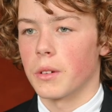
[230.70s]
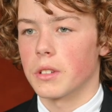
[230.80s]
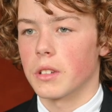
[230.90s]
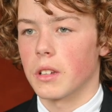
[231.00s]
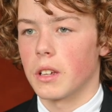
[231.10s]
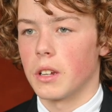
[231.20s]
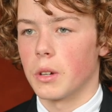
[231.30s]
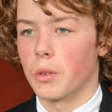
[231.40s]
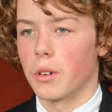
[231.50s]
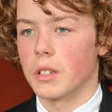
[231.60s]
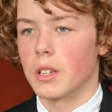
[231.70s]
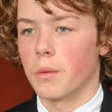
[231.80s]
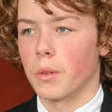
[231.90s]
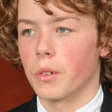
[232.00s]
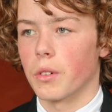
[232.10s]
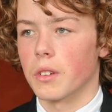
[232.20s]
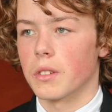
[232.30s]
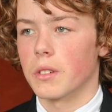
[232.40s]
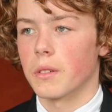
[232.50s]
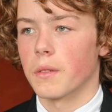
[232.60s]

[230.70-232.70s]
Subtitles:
else in Hillcrest and Rivercrest.